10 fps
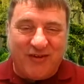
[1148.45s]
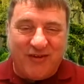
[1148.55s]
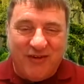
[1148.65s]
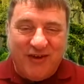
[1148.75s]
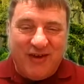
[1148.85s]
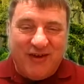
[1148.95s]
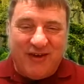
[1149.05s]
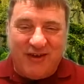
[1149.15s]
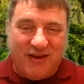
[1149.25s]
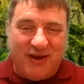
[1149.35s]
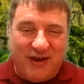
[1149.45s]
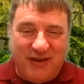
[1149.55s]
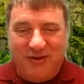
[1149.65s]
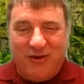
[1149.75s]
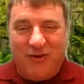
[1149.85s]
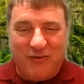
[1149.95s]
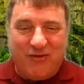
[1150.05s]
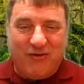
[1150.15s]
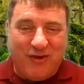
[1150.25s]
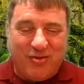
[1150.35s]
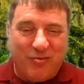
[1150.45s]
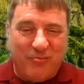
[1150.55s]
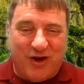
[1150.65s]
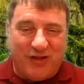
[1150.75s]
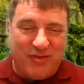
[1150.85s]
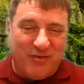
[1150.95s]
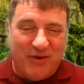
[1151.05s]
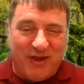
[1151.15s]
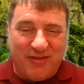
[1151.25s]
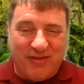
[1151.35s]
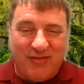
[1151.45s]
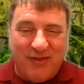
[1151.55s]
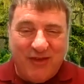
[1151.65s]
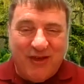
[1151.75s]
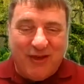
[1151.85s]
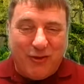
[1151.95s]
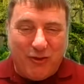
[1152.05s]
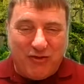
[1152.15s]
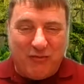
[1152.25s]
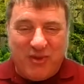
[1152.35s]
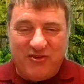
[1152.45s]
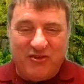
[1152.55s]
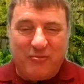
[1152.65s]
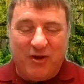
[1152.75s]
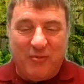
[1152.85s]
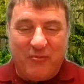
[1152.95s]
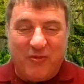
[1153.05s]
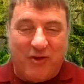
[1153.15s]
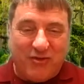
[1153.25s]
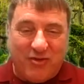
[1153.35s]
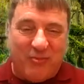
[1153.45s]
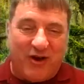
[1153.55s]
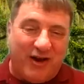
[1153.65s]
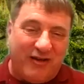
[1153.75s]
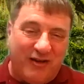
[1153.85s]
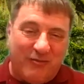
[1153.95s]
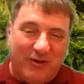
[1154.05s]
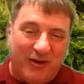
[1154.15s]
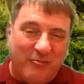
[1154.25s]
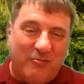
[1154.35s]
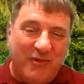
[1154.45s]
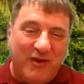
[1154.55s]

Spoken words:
So, I need you all clean some pots and pans." And there's a pitcher pump close by where you